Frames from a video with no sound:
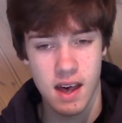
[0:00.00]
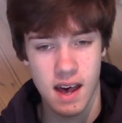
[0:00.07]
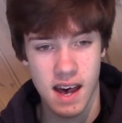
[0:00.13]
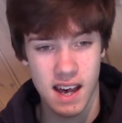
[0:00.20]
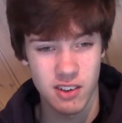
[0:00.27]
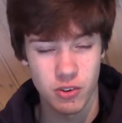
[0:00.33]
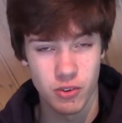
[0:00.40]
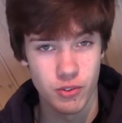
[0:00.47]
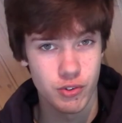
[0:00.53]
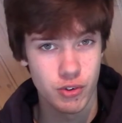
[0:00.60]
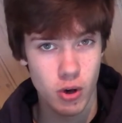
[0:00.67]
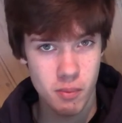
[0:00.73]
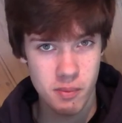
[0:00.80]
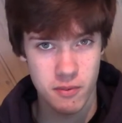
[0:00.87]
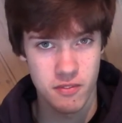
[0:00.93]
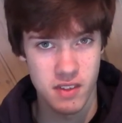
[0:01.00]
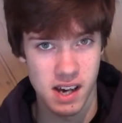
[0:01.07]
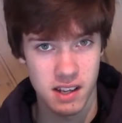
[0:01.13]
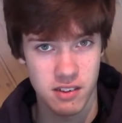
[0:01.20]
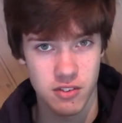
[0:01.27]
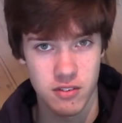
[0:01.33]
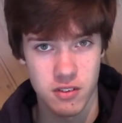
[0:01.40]
And on top of
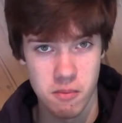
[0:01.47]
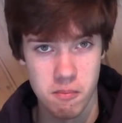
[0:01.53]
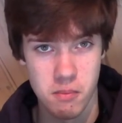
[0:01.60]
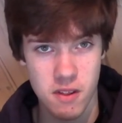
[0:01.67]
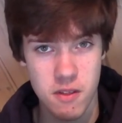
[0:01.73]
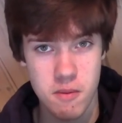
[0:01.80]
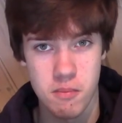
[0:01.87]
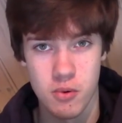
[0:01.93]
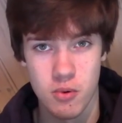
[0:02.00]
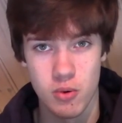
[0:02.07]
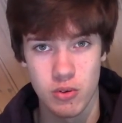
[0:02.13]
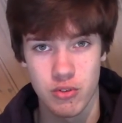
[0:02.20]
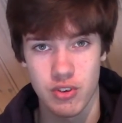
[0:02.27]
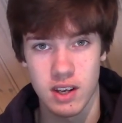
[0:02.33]
that, the motherboards